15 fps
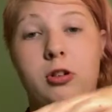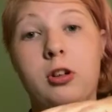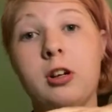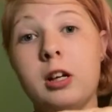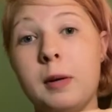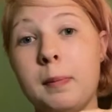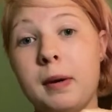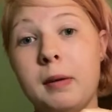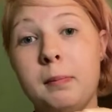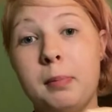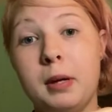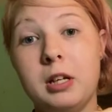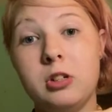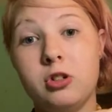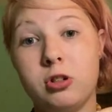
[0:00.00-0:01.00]
Look it up on
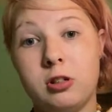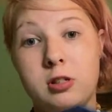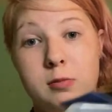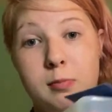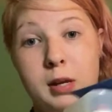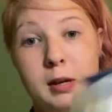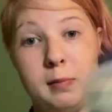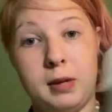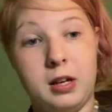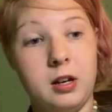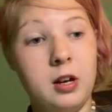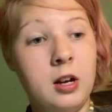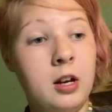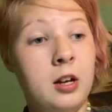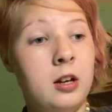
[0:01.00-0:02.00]
Pinterest maybe,
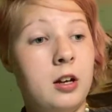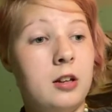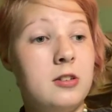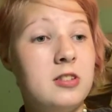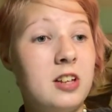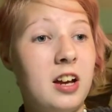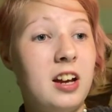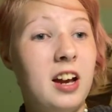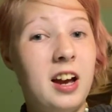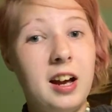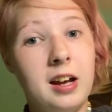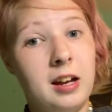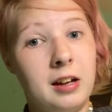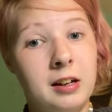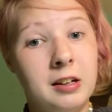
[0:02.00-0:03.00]
and say,
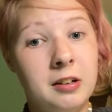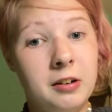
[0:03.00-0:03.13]
hey,